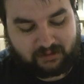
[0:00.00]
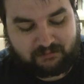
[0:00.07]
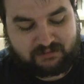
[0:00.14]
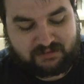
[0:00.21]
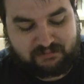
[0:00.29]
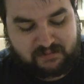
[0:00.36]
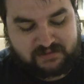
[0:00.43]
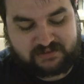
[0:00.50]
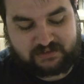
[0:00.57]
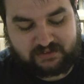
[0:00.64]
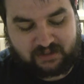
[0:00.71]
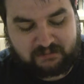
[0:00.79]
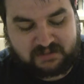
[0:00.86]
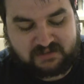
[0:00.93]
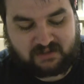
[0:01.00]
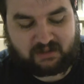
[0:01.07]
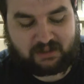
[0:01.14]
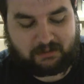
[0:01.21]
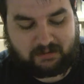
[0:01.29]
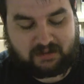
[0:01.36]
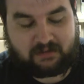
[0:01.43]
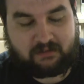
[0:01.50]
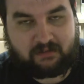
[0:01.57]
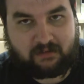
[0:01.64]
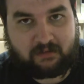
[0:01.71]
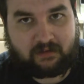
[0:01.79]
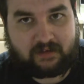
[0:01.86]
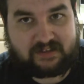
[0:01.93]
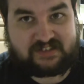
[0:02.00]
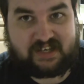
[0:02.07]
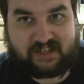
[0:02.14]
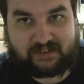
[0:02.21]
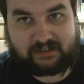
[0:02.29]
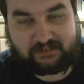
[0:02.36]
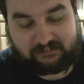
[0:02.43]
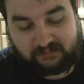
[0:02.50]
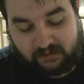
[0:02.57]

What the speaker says: even if most of the time he's not going to be attacking.